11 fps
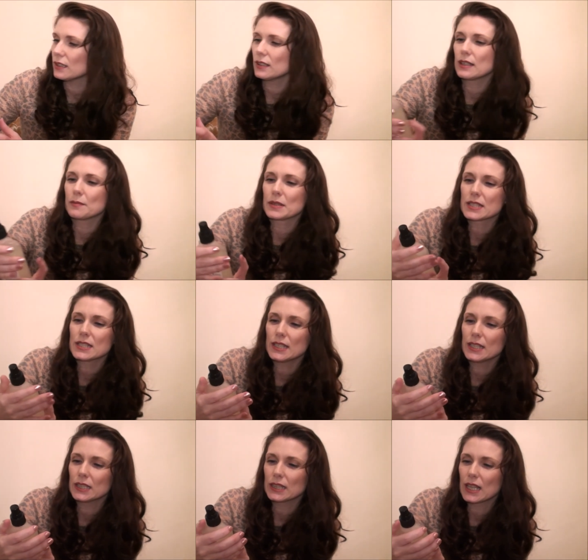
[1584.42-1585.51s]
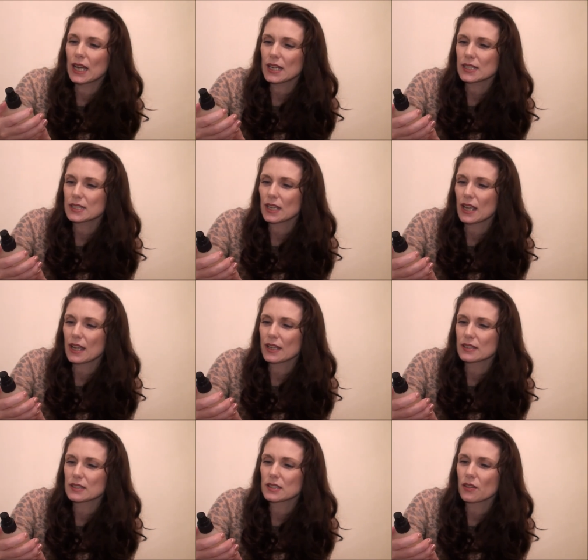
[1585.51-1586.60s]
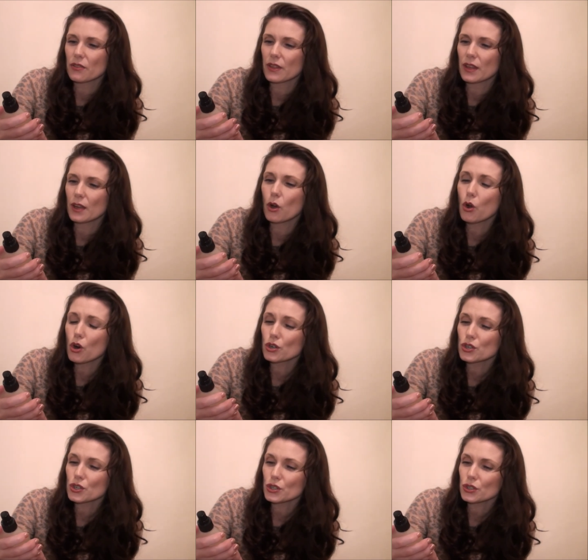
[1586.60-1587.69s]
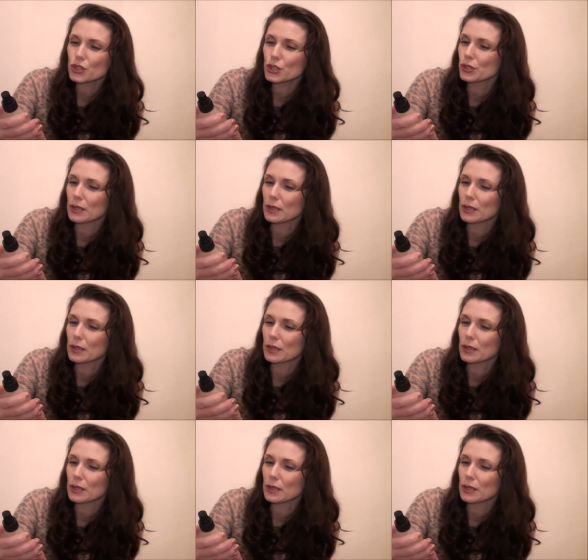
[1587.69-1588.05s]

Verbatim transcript: let me see, last is the orange,